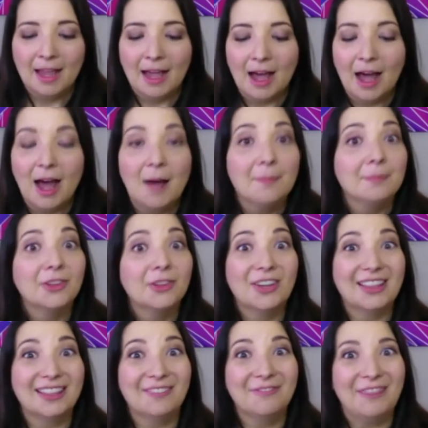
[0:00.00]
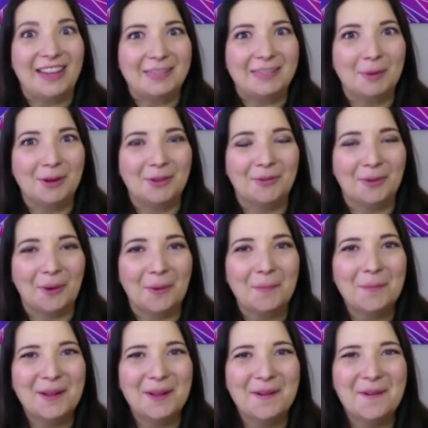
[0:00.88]
Um, you get the Facebook group
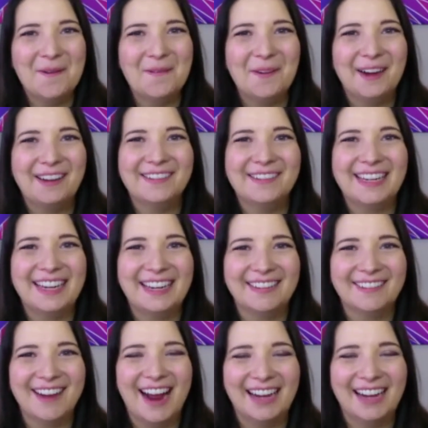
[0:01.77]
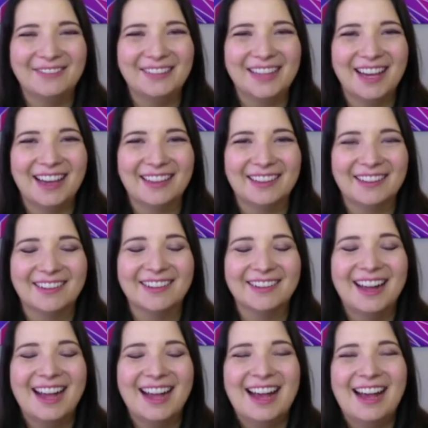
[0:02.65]
where you can interact with other
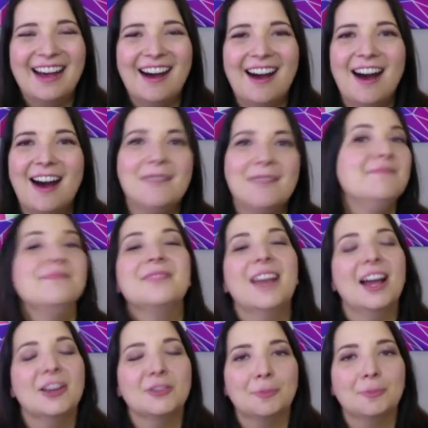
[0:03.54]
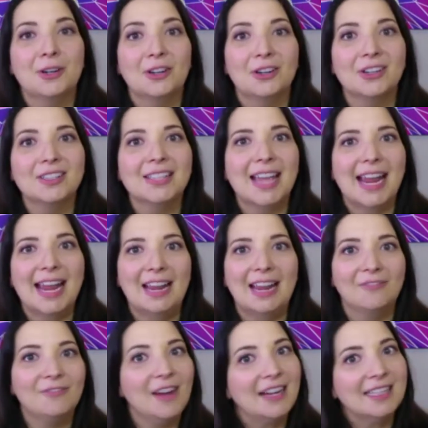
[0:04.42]
um, entrepreneurs and
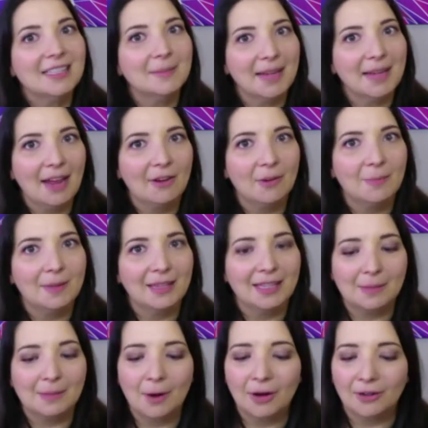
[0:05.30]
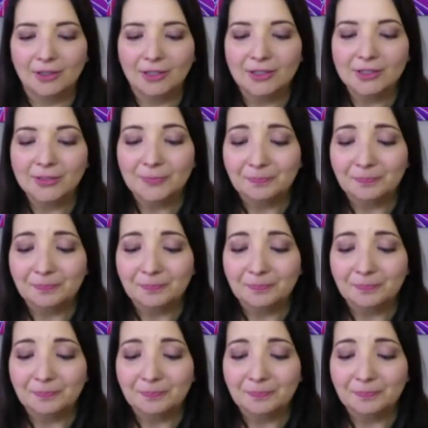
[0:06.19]
find some accountability partners.